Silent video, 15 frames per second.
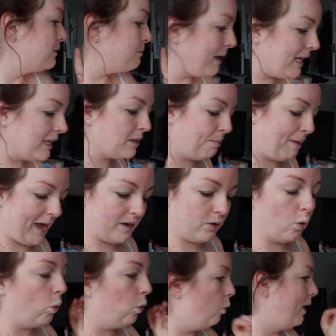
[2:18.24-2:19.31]
let's make the bed
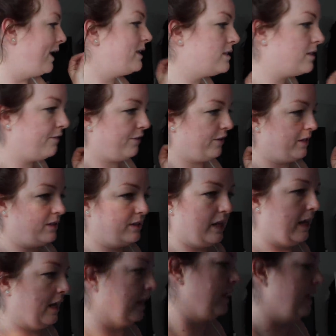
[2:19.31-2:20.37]
always the first
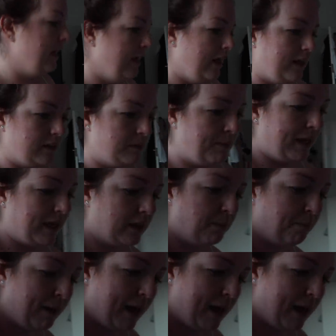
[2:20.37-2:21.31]
thing is make the